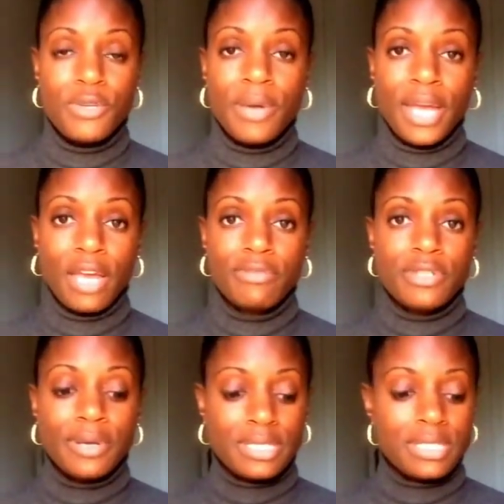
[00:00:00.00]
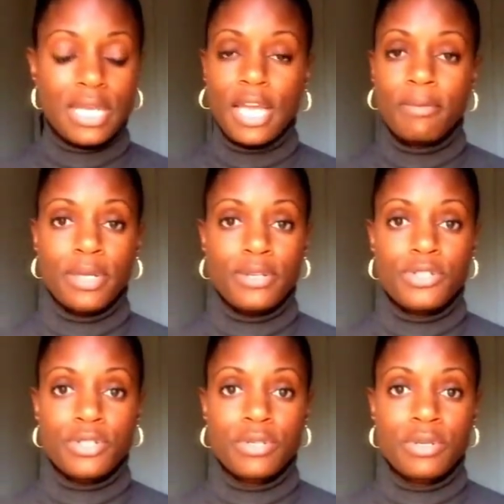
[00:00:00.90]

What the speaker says: You have to establish